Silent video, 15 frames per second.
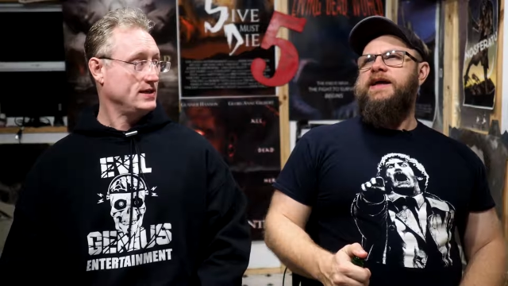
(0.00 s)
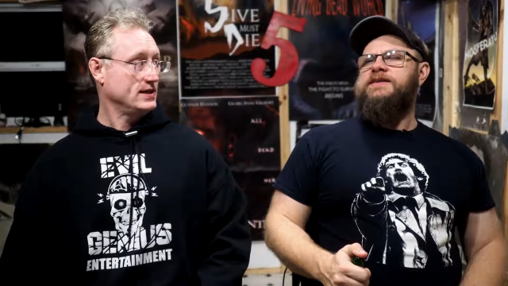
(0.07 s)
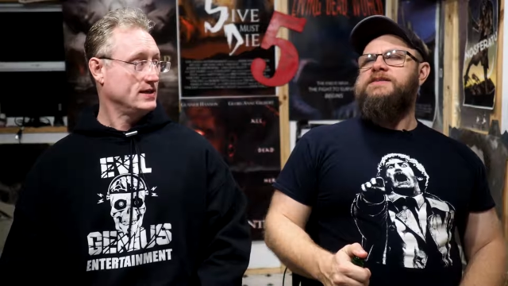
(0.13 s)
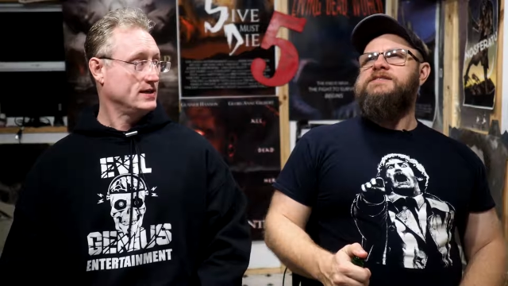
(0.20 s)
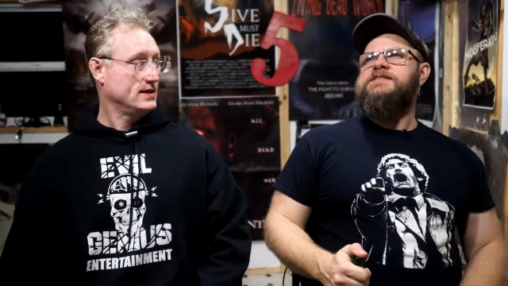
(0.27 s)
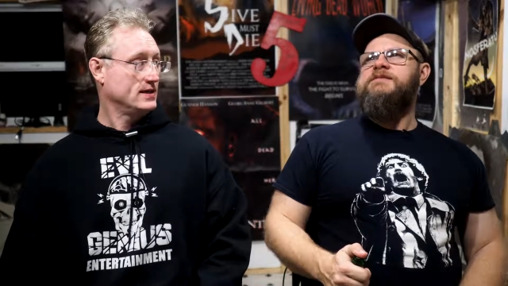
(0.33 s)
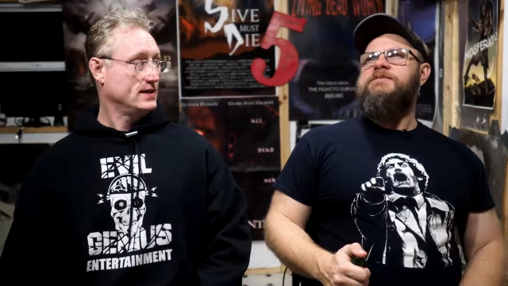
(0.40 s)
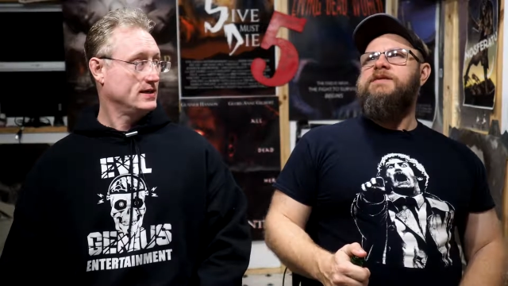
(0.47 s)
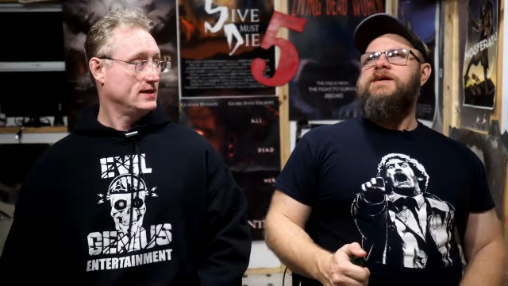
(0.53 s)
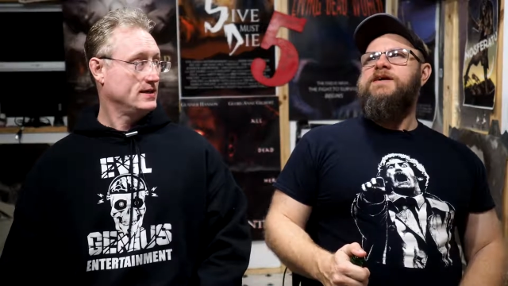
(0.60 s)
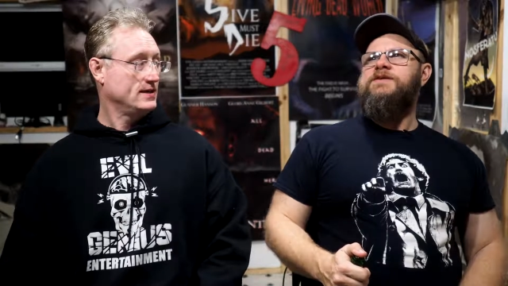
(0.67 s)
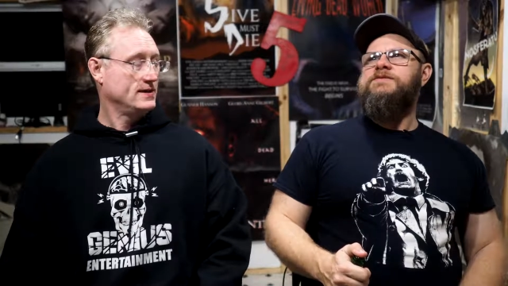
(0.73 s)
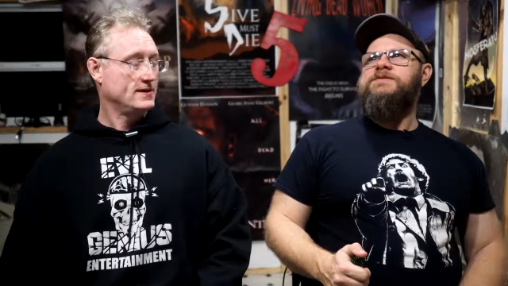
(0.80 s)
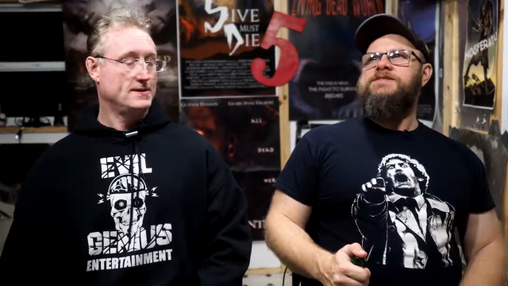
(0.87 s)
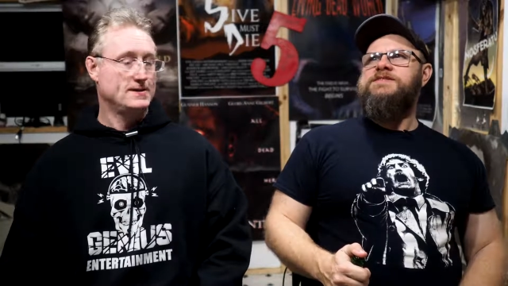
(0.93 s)
Speaker 1: he? And
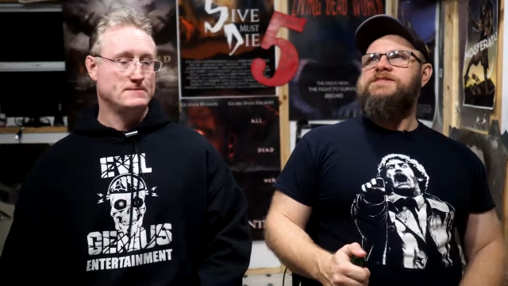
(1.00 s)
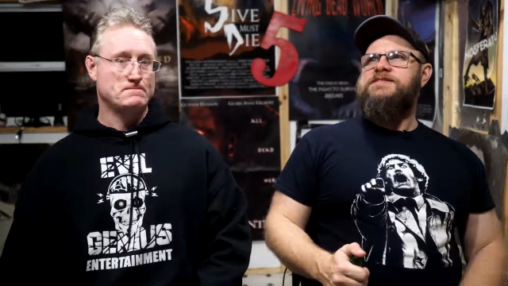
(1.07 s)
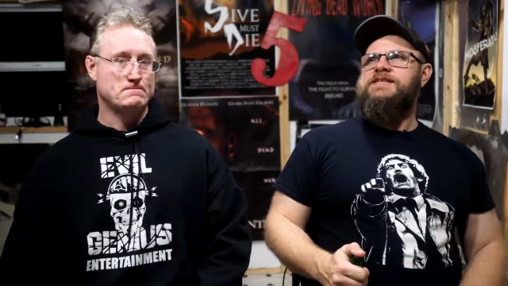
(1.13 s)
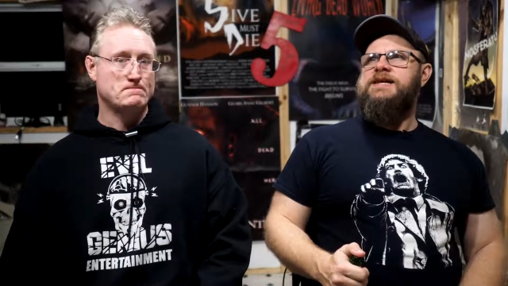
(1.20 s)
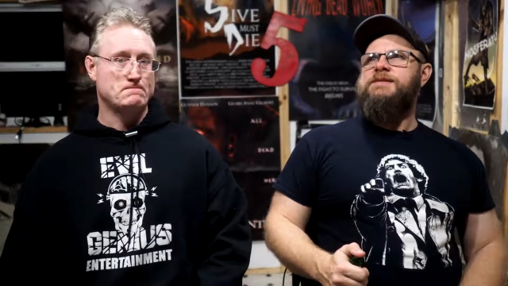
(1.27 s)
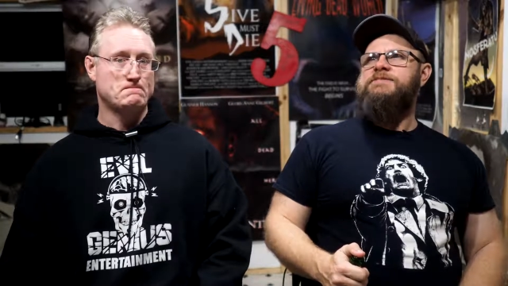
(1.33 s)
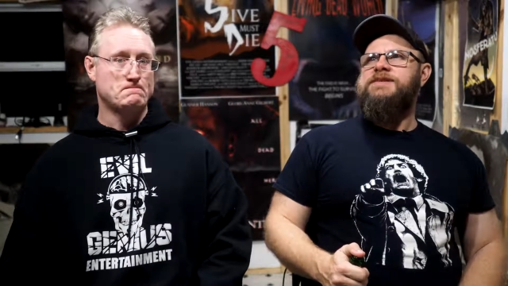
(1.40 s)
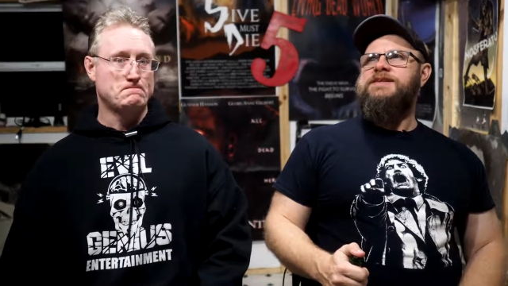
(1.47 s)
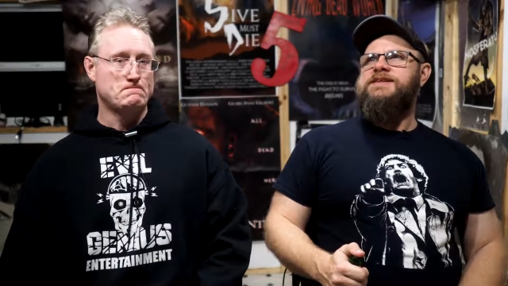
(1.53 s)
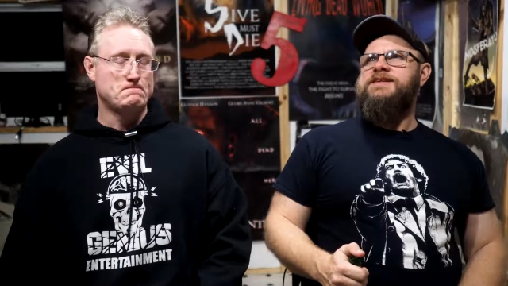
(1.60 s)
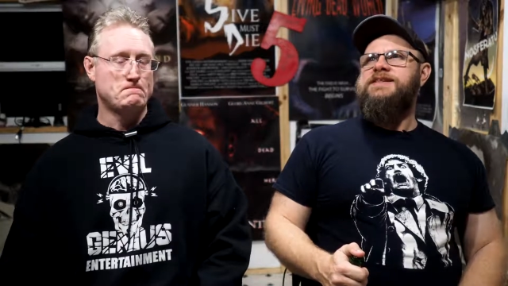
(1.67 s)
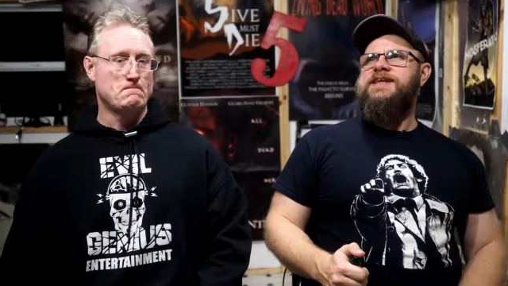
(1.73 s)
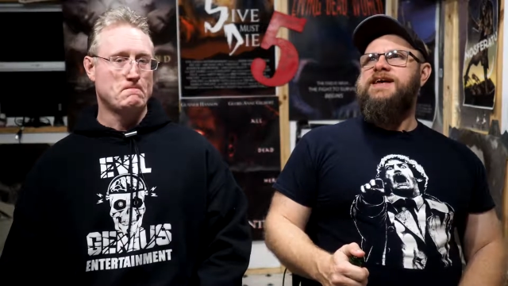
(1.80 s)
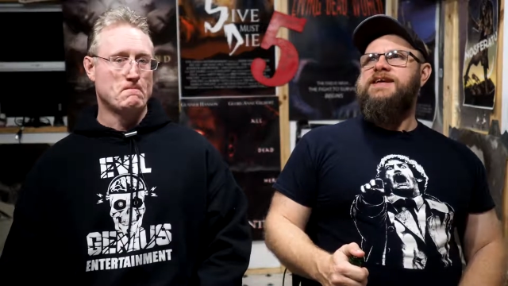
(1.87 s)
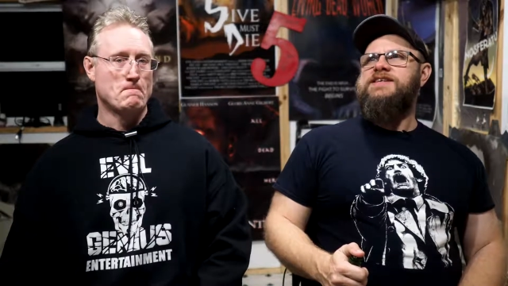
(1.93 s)
somehow just stepped into
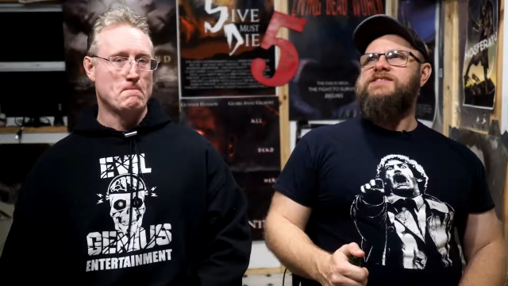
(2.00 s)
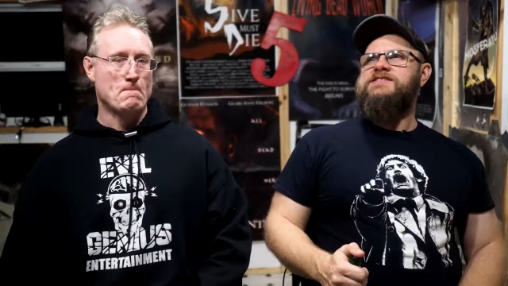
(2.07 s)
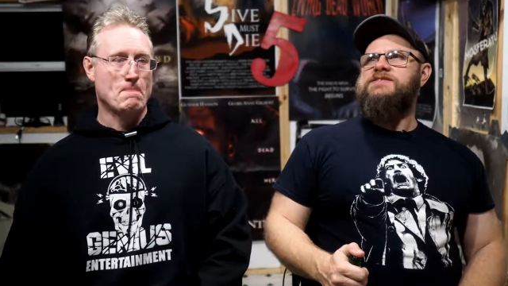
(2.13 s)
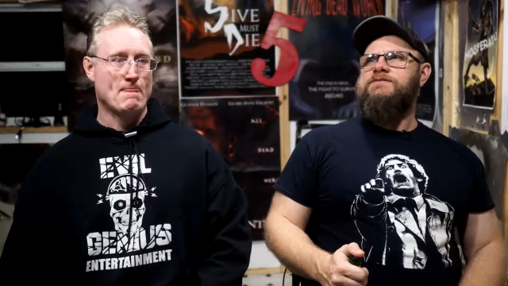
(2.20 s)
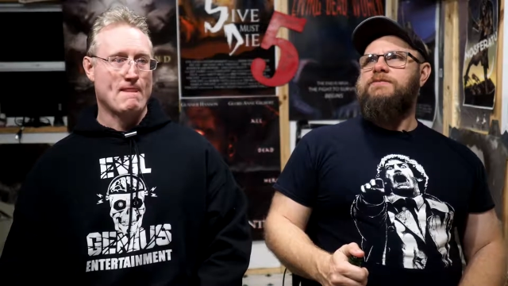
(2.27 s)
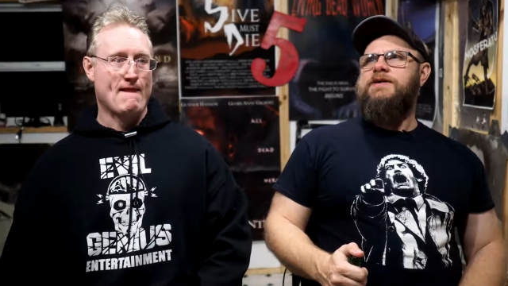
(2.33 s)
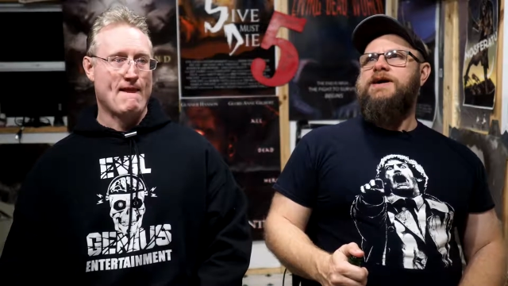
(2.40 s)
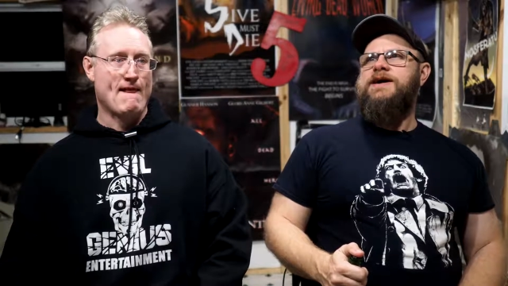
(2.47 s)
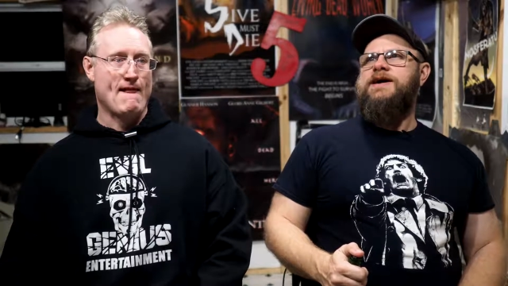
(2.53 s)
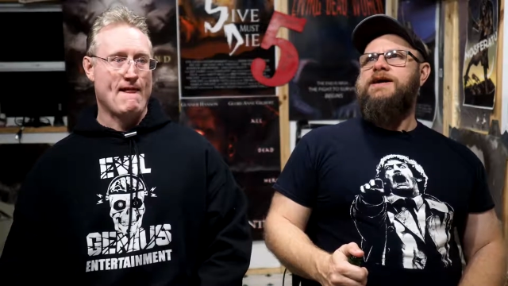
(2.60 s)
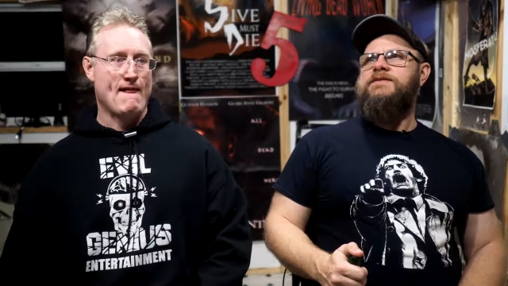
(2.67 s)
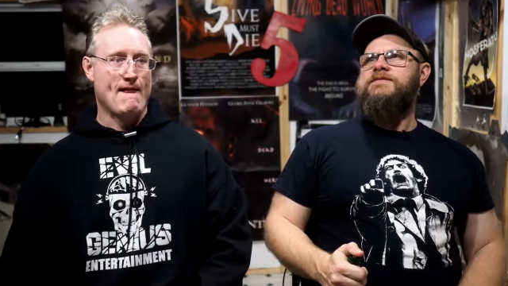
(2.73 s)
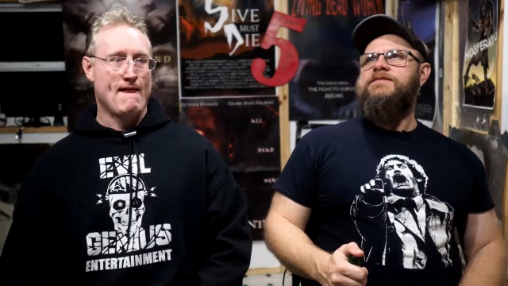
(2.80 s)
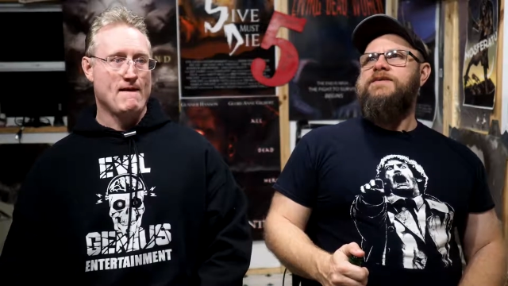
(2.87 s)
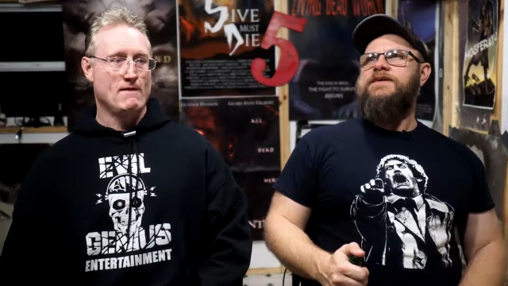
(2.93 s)
that suave.